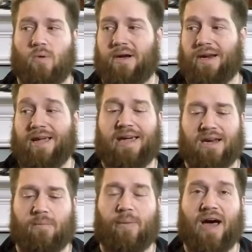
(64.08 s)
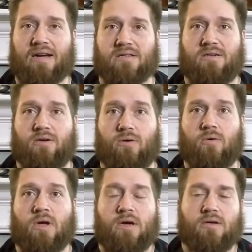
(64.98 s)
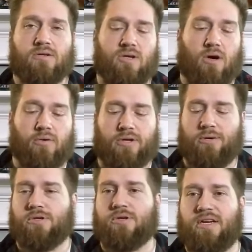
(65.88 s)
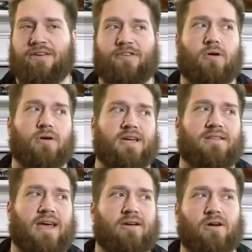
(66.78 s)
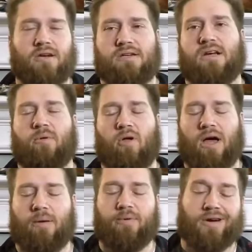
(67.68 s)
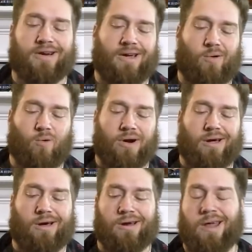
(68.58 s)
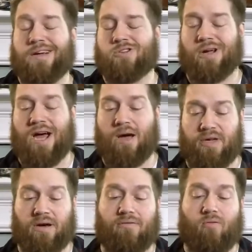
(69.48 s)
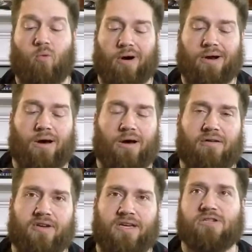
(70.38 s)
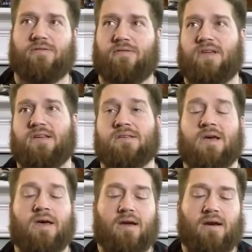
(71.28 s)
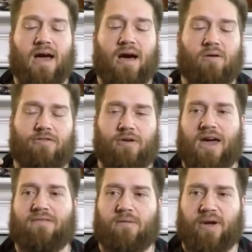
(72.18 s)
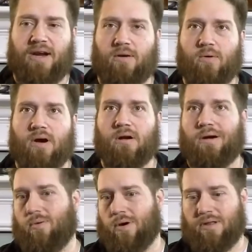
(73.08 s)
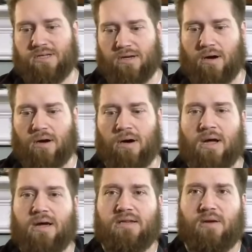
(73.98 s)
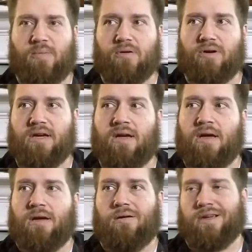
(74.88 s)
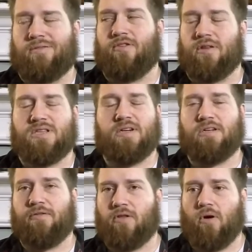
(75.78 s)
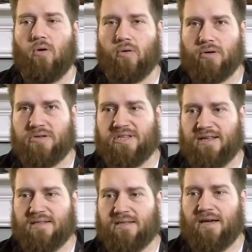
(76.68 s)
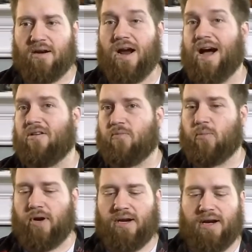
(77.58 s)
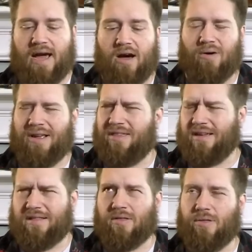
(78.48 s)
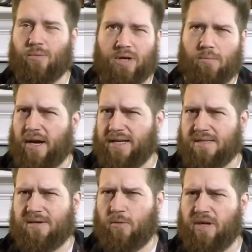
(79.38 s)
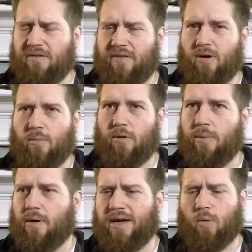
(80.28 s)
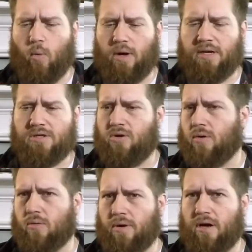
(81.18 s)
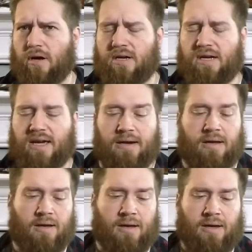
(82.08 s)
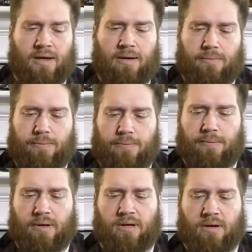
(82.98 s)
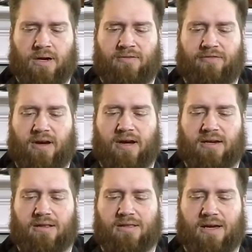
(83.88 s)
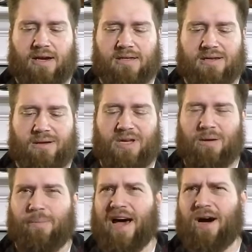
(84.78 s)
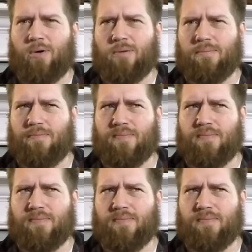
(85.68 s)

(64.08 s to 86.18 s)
1 and box 2. So usually if you don't get that, you're going to double up. You're going to get an extra copy of one of each of these. Now, if you haven't been anywhere like where these are, typically, like especially for the older sets that are out of print now, I think that 3 might still be available, but like 1 and 2 are really hard to get. You're going to find that it's going to be about